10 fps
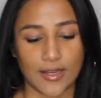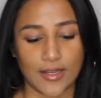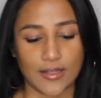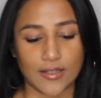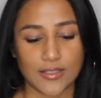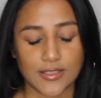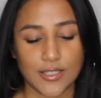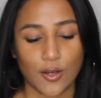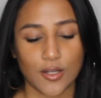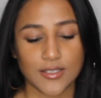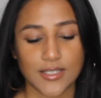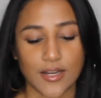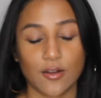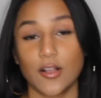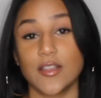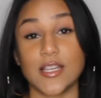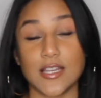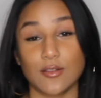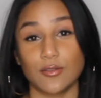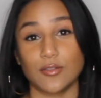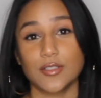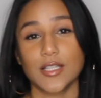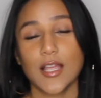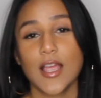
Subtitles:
And the Seahawks take on the Eagles,